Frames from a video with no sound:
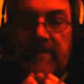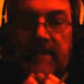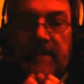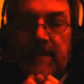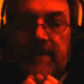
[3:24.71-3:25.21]

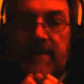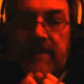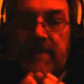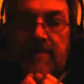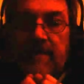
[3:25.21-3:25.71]
And
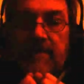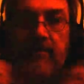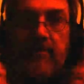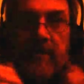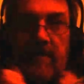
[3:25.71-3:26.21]
I
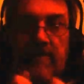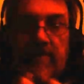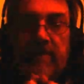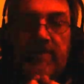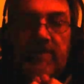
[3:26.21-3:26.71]
told them about this
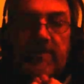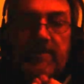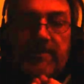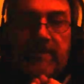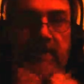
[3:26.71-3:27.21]
Chief
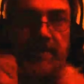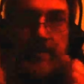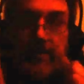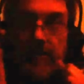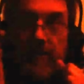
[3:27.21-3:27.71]
Joseph.
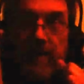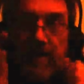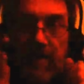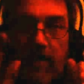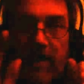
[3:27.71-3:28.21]

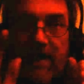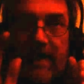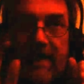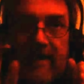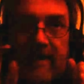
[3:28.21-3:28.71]
About a week
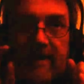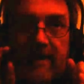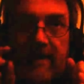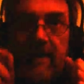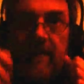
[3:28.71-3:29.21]
later,
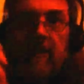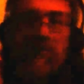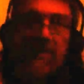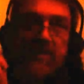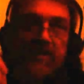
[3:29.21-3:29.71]
I'm
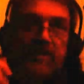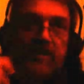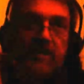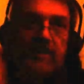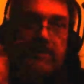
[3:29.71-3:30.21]
at the
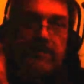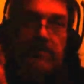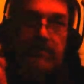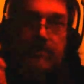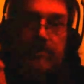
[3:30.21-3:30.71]
studio. There's a
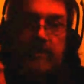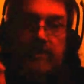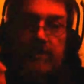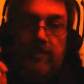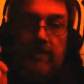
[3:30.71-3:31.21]
studio
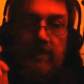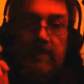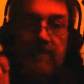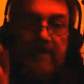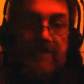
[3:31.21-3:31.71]
doorbell
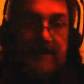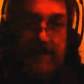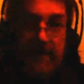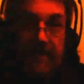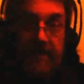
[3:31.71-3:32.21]
rings. It's this
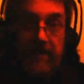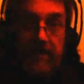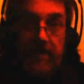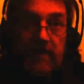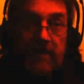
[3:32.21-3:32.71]
guy from the
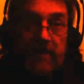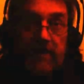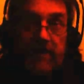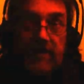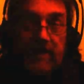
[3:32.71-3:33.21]
shop round the
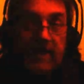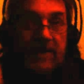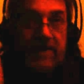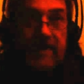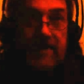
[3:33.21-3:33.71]
corner.
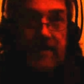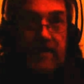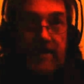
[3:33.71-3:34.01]
He's come round.